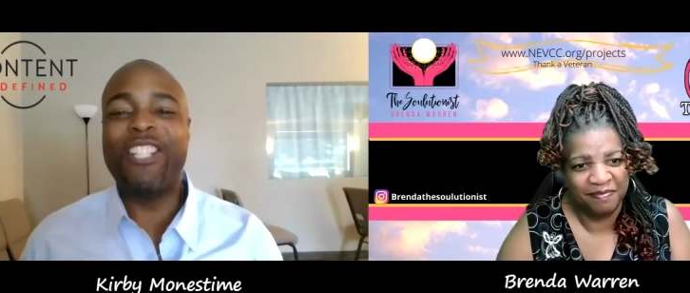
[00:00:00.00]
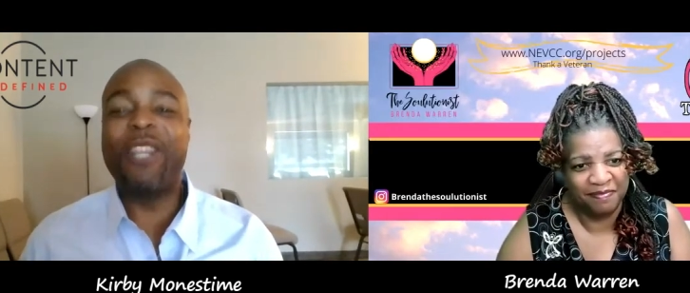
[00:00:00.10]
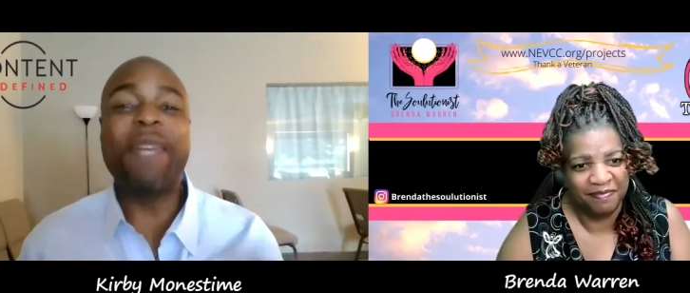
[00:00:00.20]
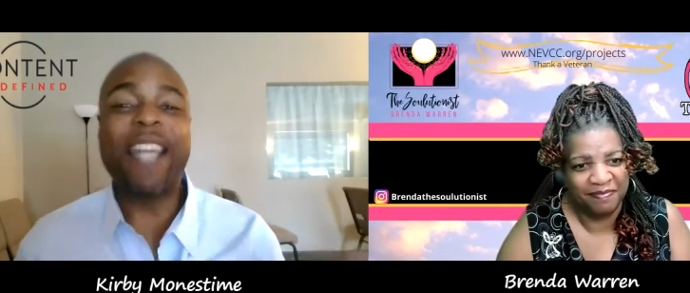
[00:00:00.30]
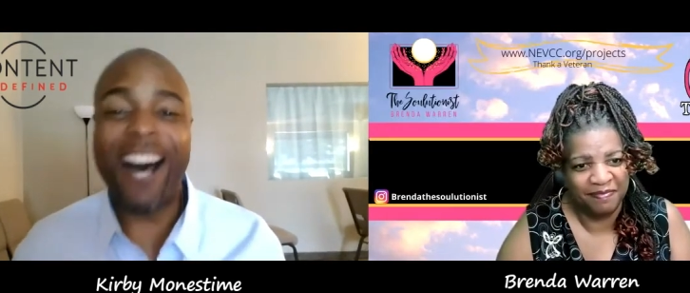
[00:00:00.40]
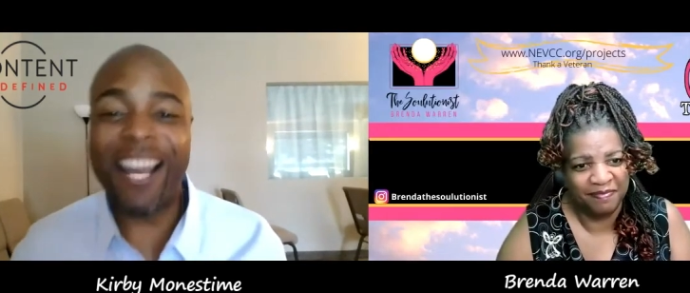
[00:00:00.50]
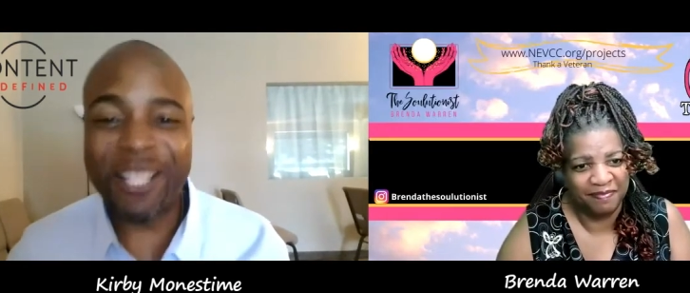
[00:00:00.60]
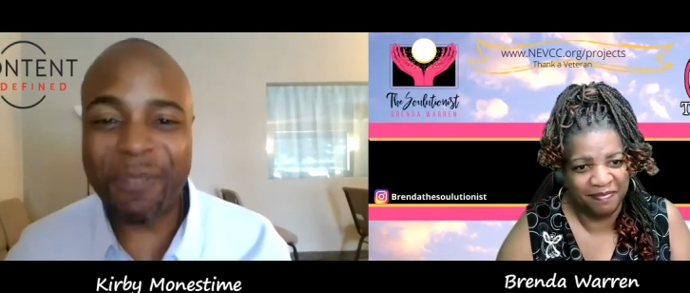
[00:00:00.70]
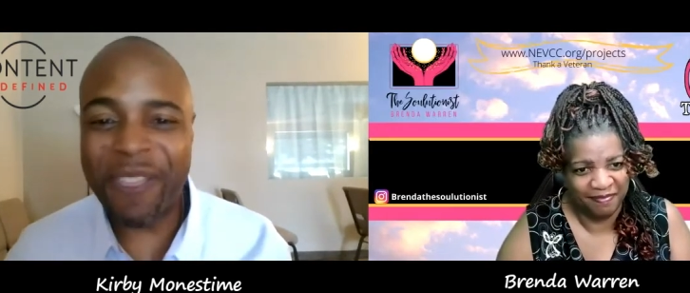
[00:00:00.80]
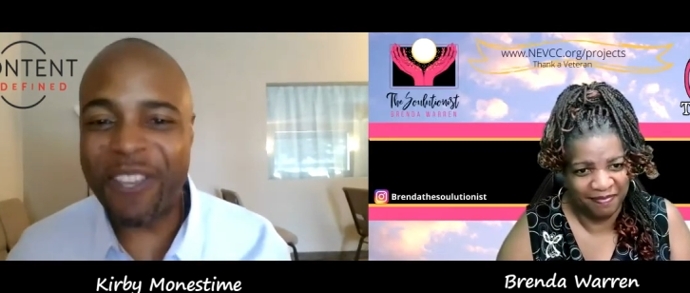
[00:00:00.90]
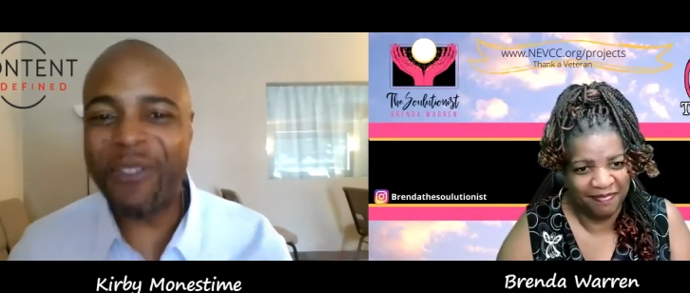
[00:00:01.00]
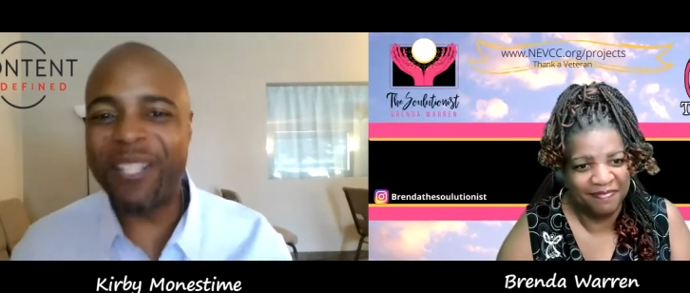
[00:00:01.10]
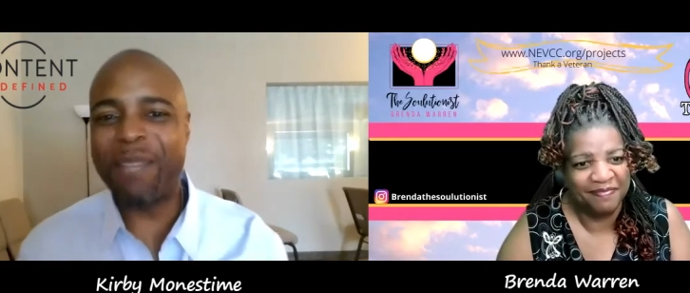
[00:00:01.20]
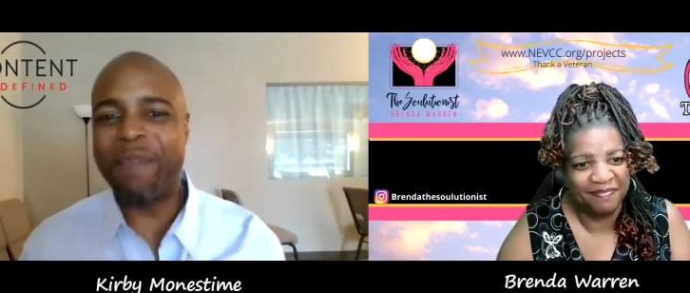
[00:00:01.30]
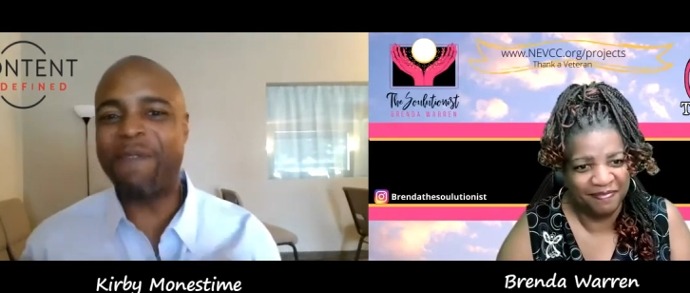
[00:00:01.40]
Speaker 1: to be honest with you and
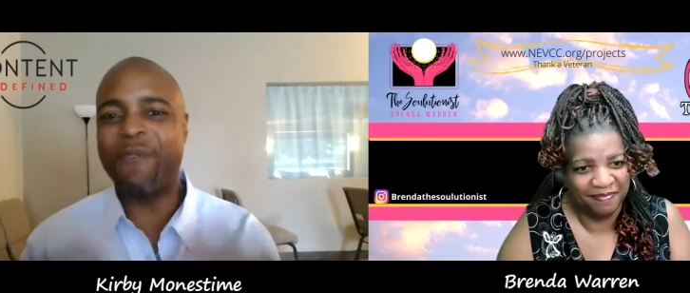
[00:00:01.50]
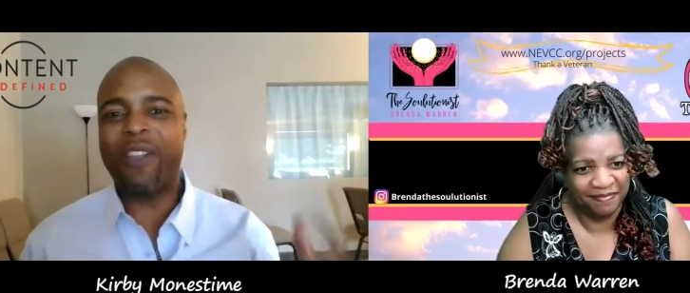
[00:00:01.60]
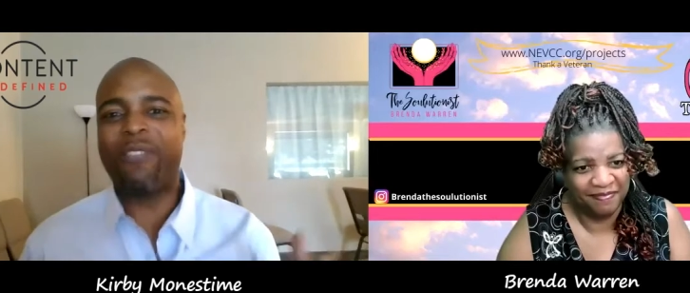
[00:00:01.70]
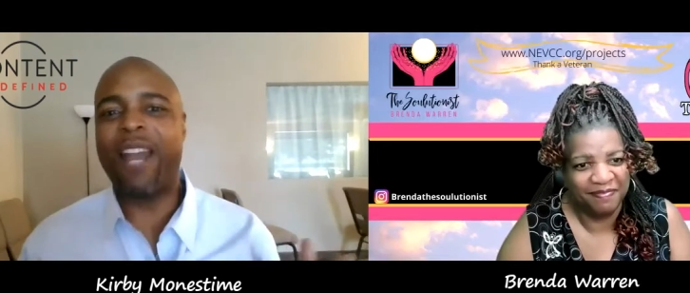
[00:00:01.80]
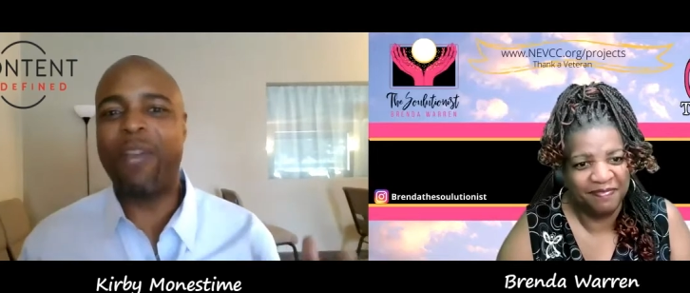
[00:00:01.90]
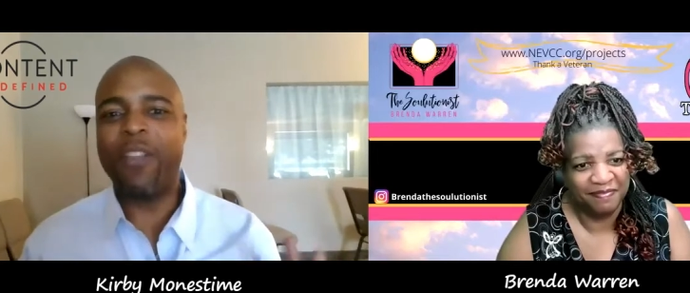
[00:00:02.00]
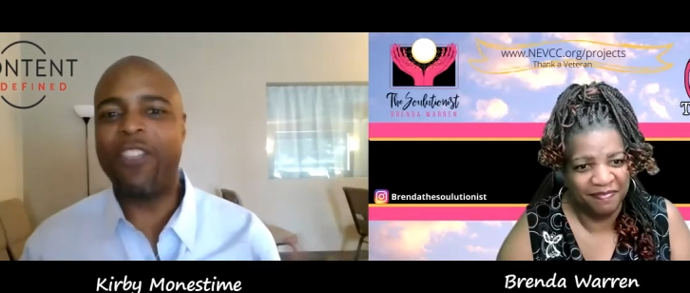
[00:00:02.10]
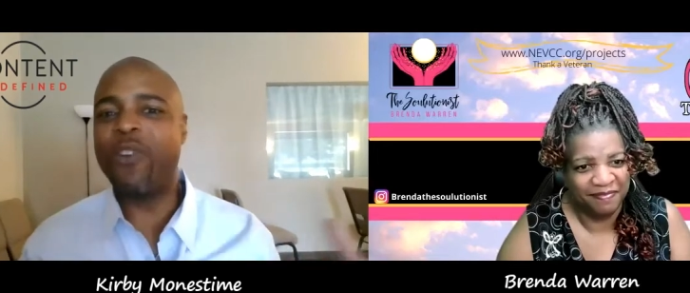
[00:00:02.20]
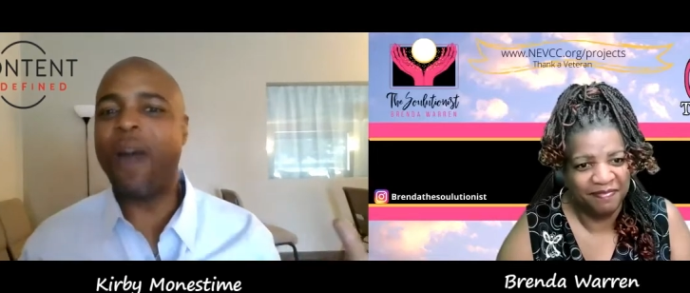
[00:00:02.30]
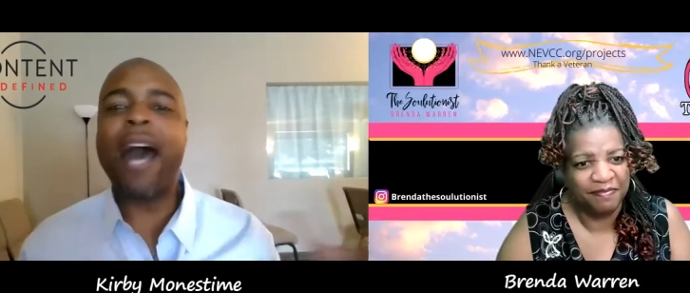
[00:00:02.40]
to be forthright with you,